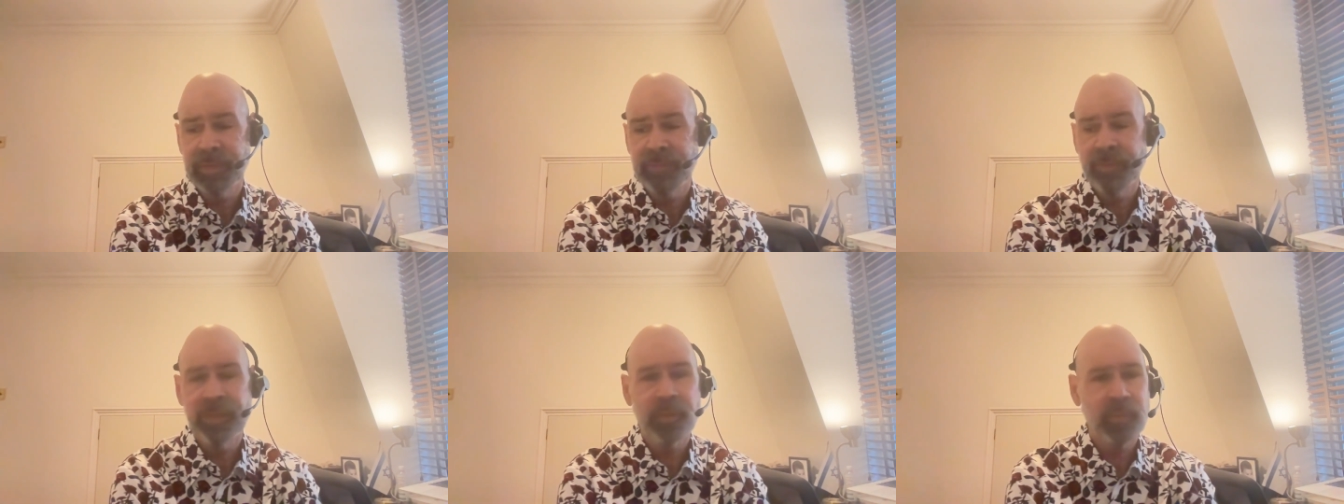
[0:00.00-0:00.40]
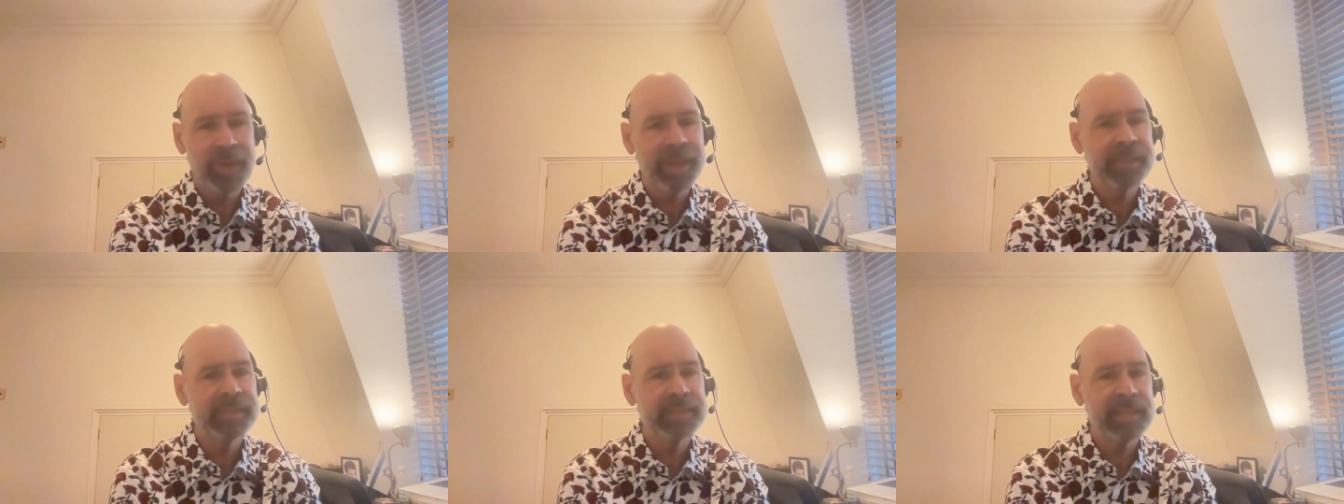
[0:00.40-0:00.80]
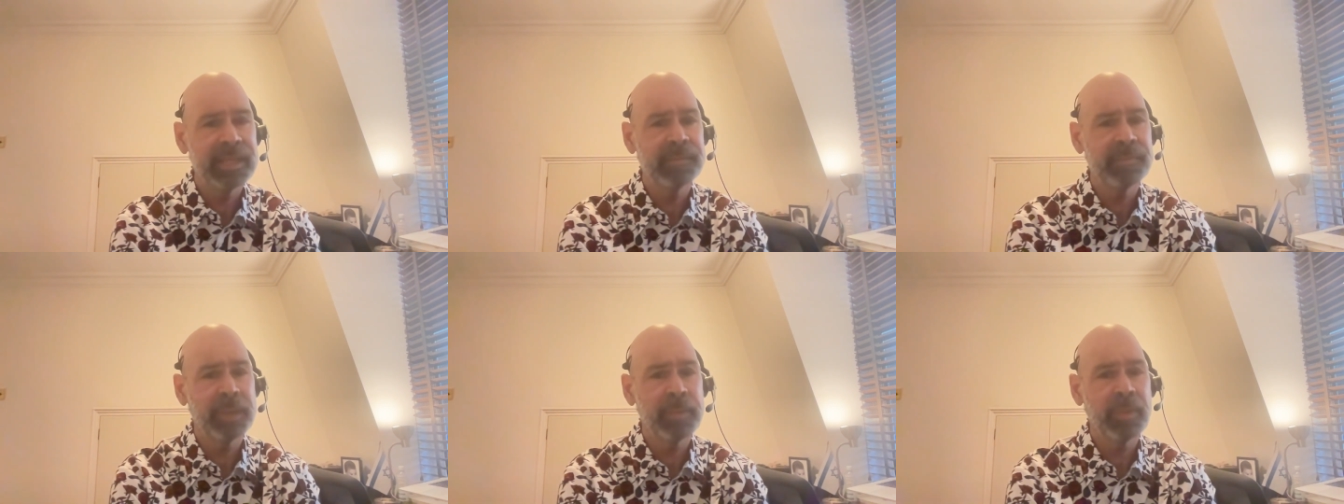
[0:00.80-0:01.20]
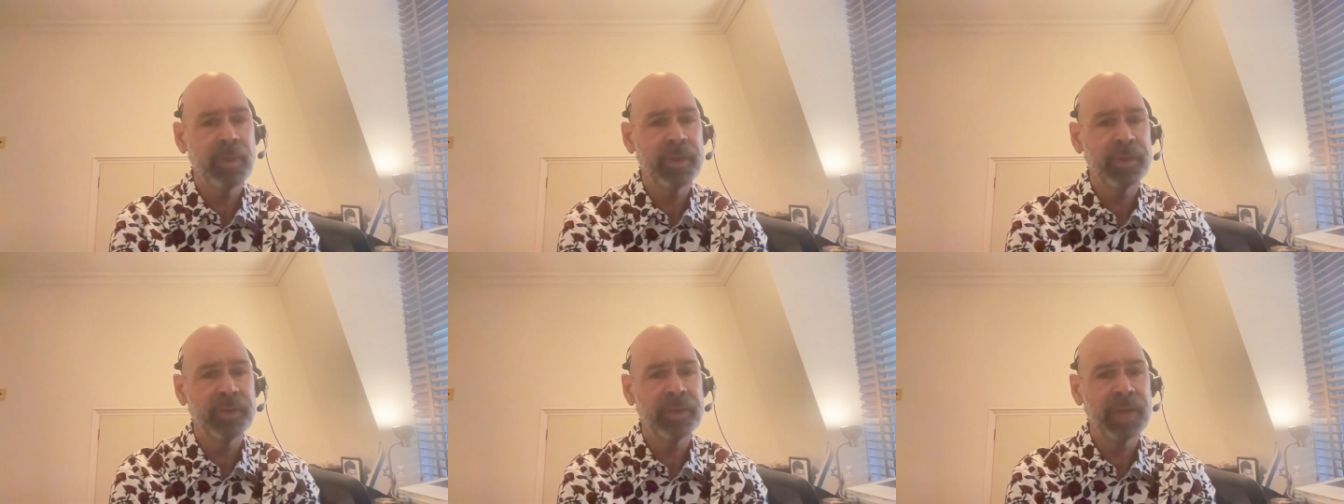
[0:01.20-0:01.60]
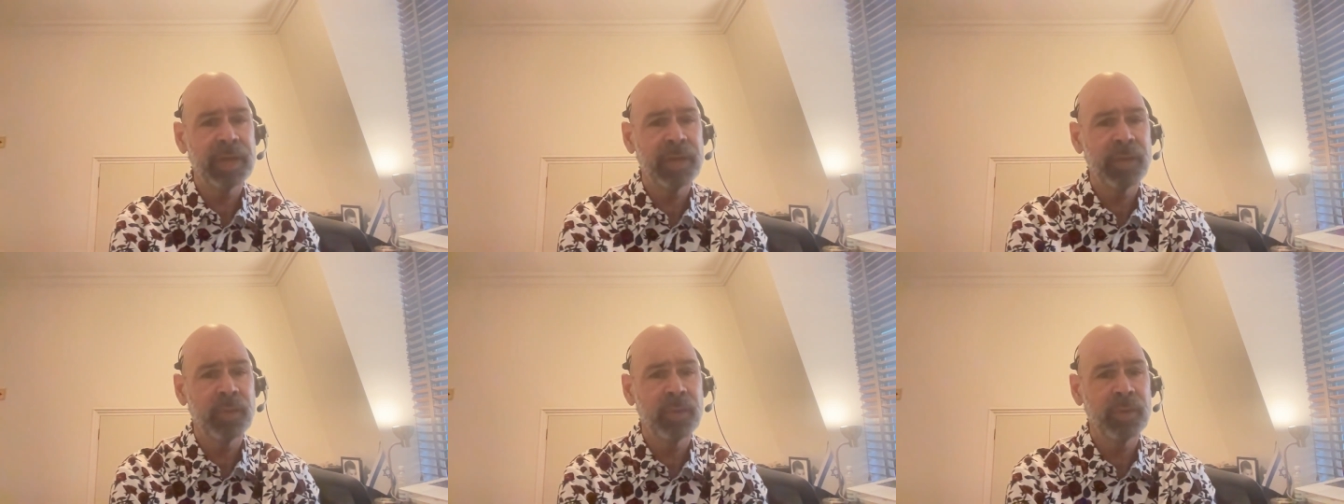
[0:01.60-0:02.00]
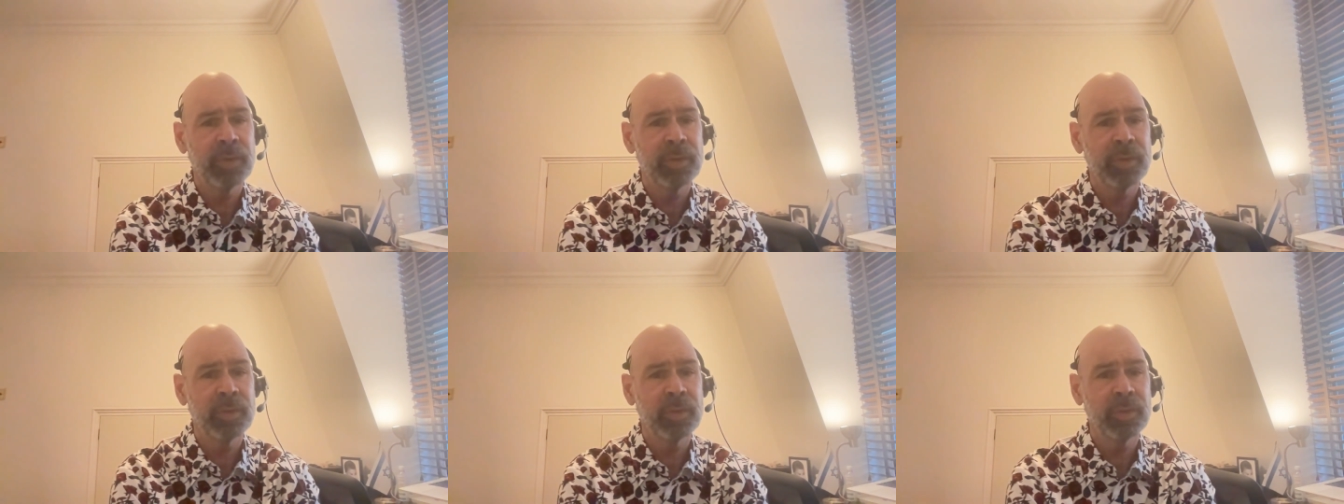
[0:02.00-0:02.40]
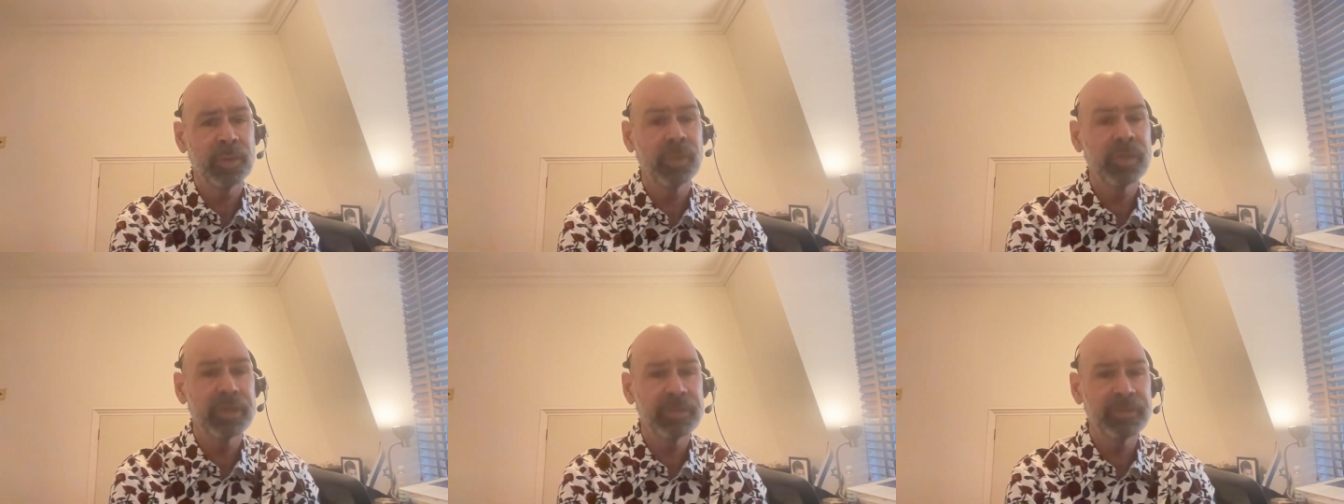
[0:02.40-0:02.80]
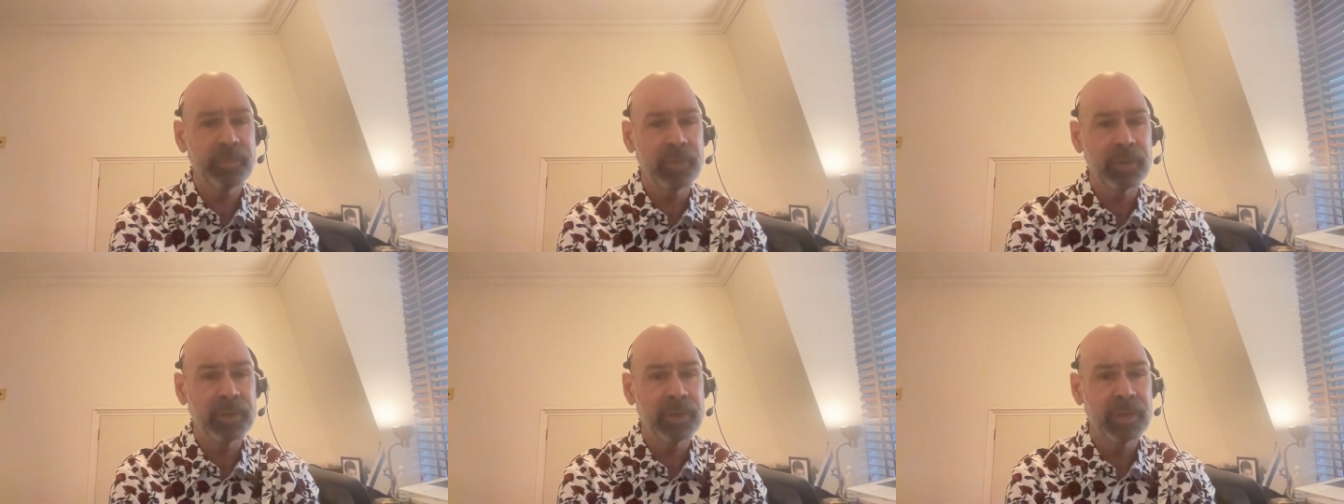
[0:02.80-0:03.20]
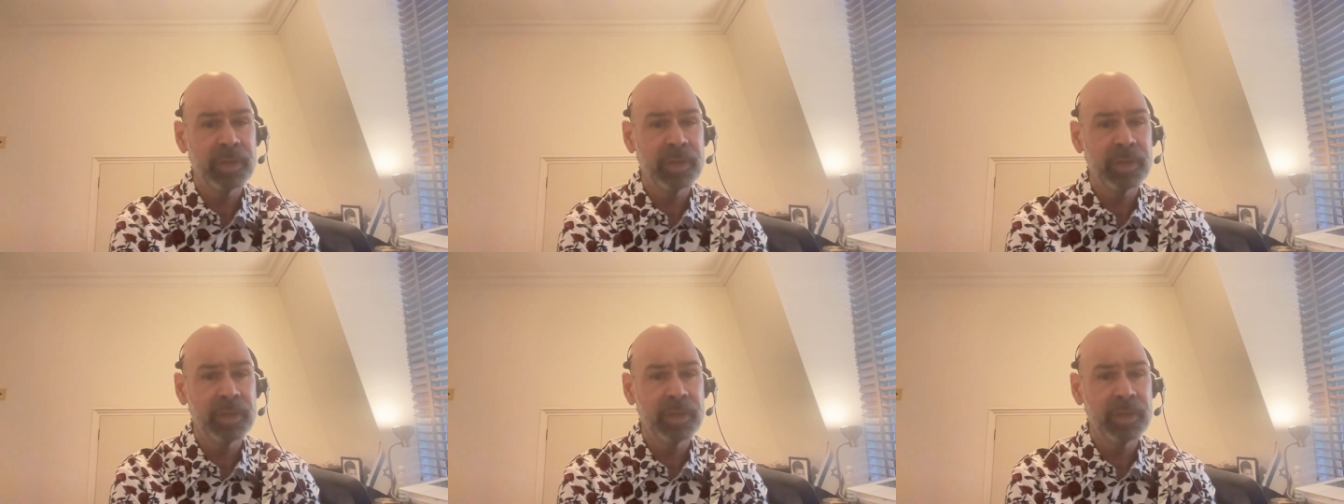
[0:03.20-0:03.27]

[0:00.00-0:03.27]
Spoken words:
the rights that my partner and I were looking for.